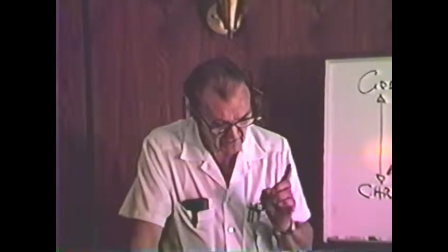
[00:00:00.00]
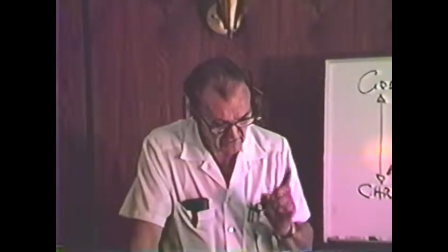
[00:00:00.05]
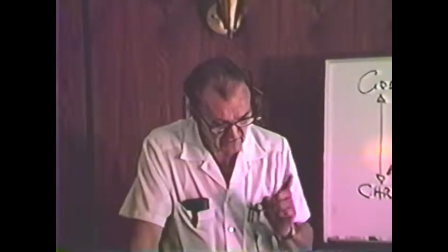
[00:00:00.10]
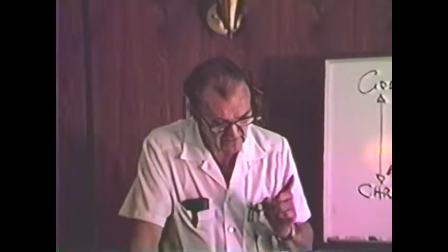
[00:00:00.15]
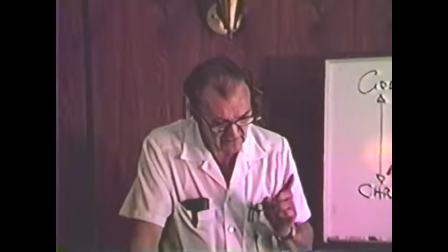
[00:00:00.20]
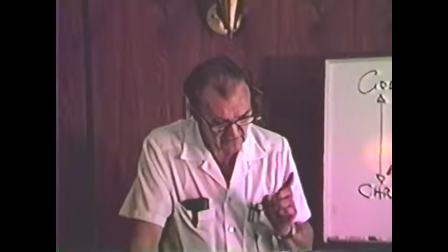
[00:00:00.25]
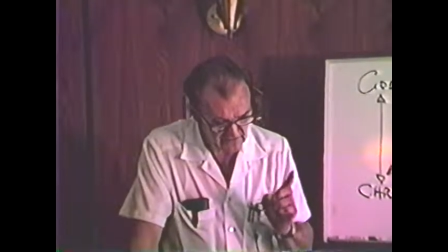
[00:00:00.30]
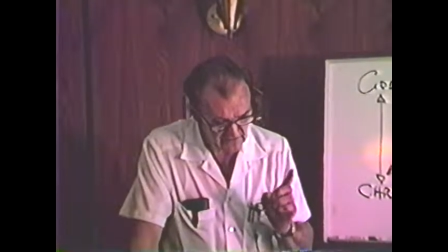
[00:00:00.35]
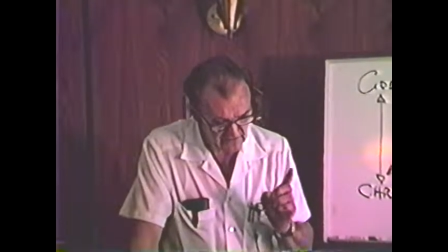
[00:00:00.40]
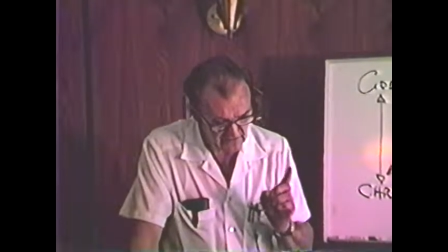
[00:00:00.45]

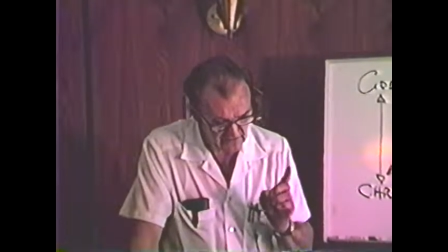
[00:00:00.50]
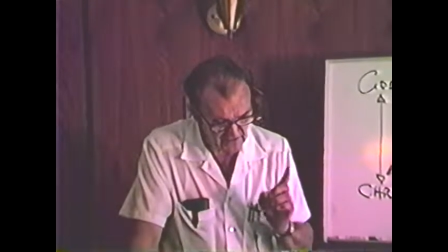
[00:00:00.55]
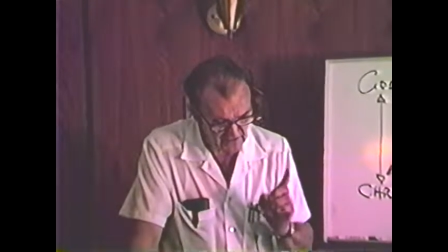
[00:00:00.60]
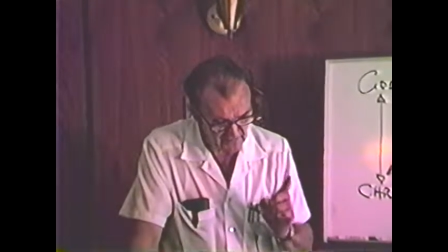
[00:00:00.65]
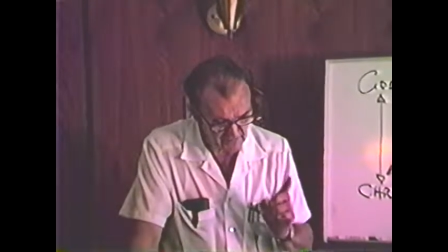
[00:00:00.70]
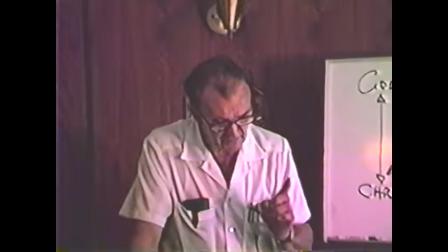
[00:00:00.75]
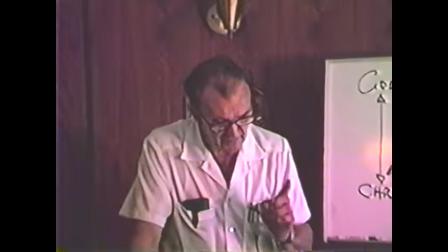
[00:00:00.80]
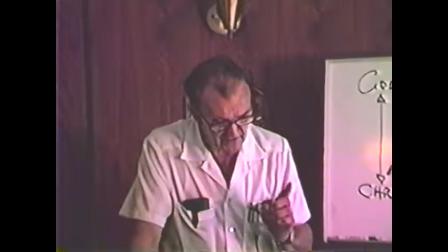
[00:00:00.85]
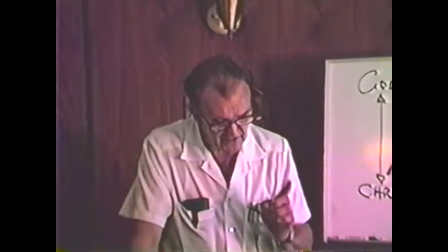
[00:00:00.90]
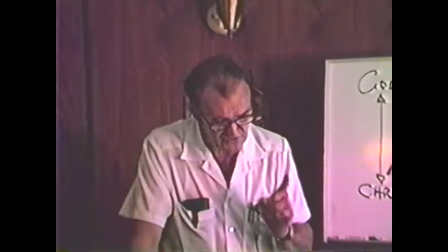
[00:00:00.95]
an
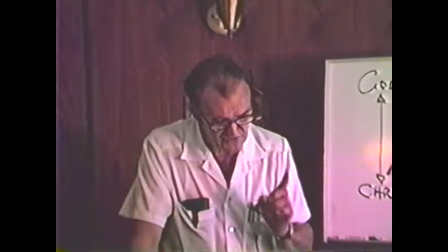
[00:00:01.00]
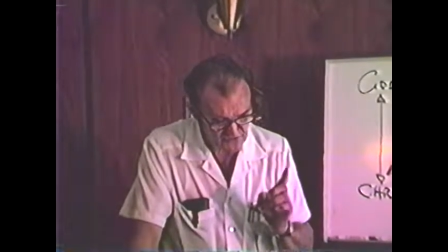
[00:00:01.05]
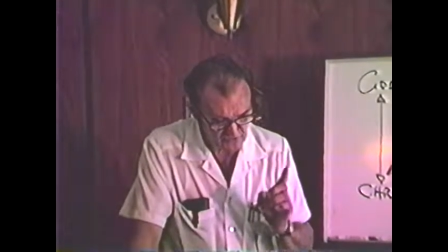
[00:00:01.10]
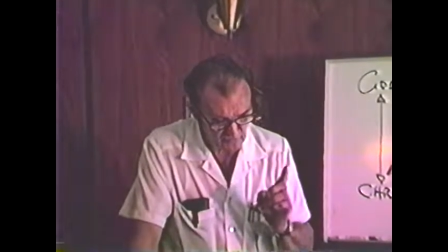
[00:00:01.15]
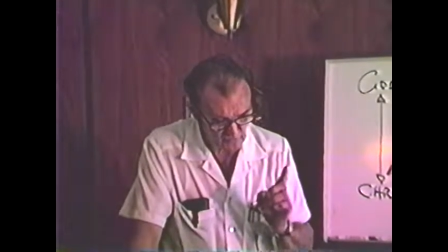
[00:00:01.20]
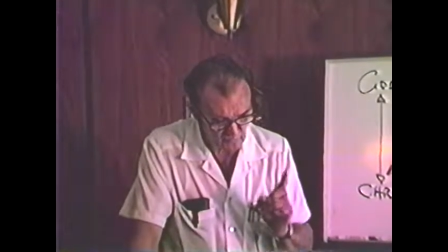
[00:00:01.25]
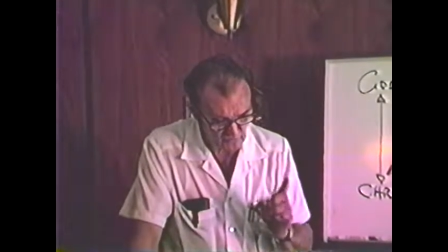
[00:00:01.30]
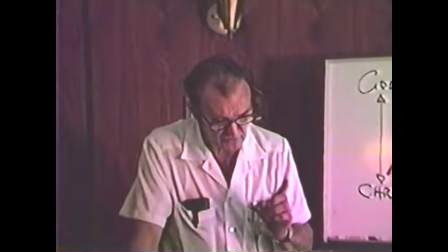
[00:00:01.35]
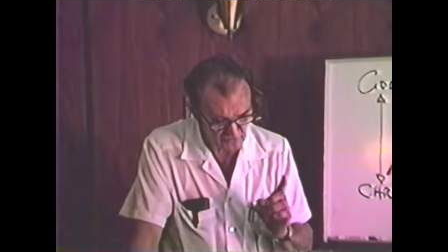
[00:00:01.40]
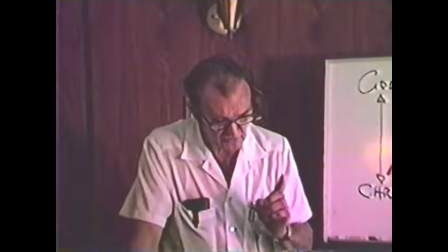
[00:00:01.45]

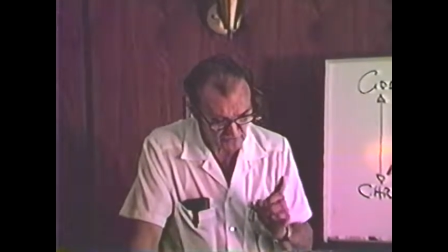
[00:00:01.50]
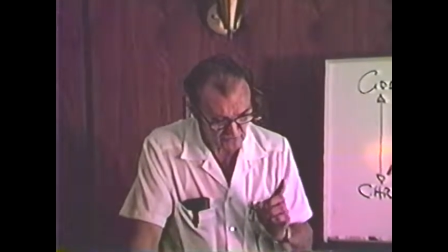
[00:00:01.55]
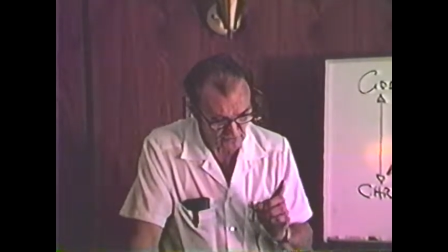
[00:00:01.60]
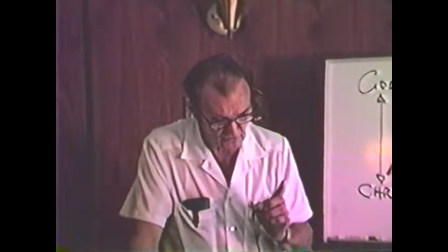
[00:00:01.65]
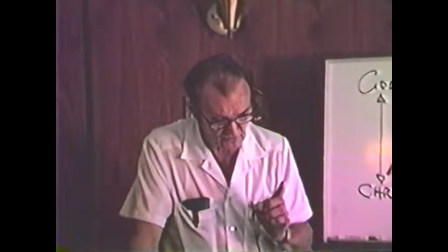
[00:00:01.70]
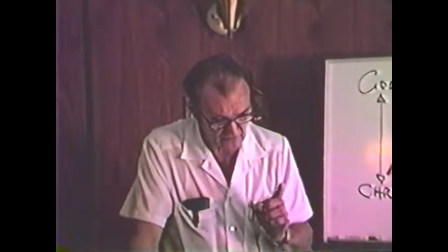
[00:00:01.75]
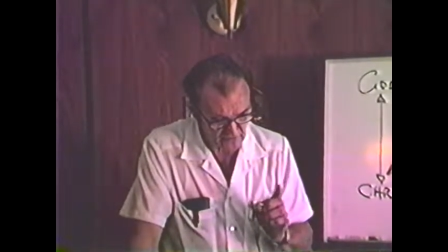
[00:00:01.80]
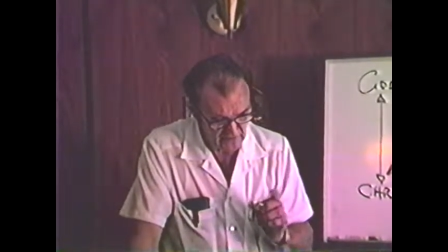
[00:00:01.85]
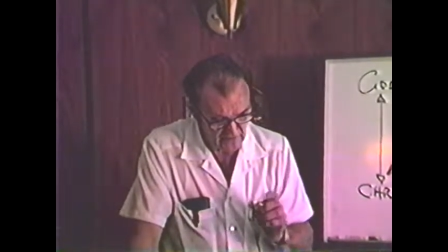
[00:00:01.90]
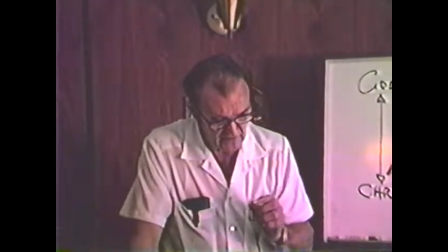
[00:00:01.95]
impatient word or
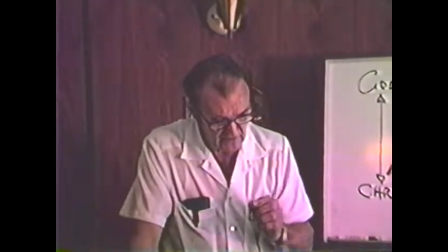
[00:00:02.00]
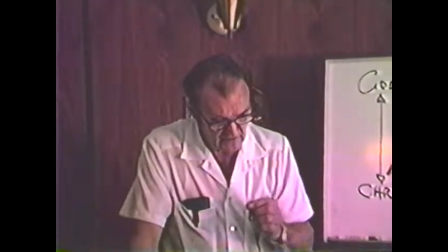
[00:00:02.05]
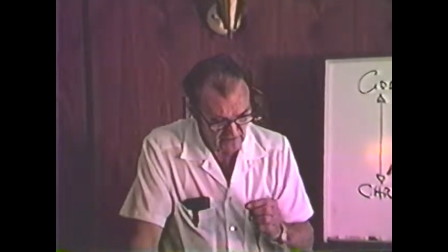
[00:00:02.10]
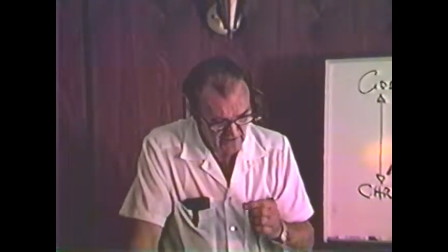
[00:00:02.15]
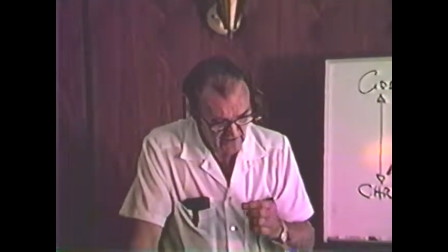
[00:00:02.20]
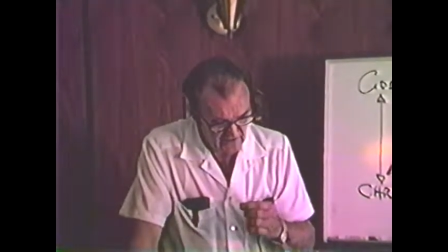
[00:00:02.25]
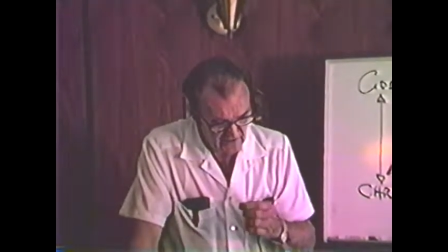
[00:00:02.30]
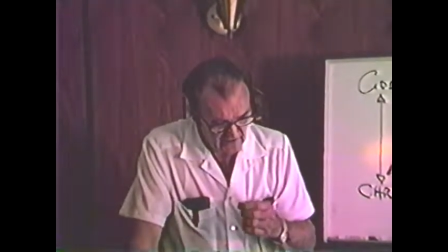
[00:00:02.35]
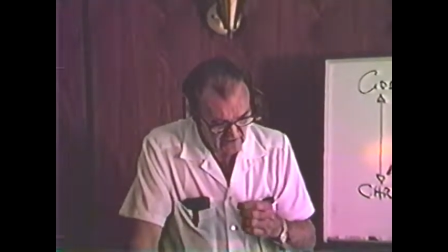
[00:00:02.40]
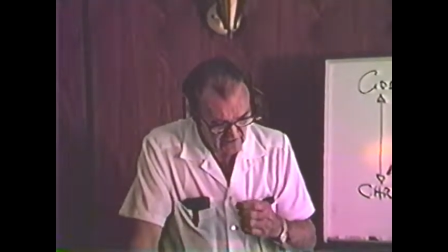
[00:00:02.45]
look,
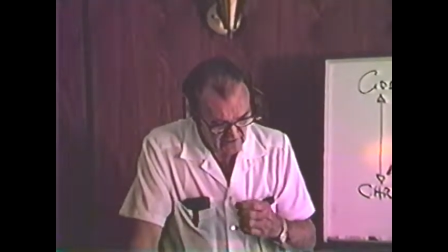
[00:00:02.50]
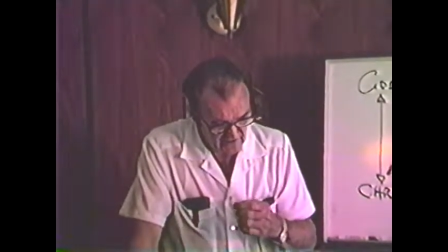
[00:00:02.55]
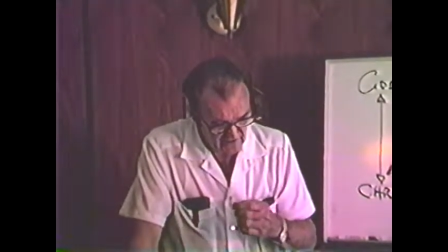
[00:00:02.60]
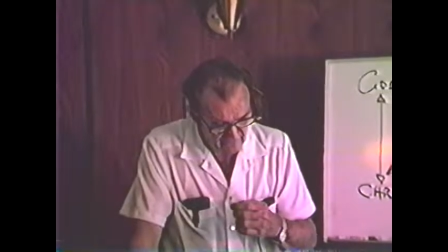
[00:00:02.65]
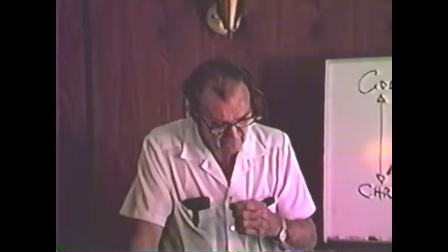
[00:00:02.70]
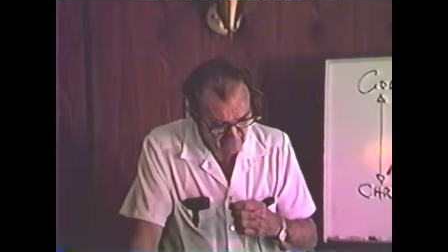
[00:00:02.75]
if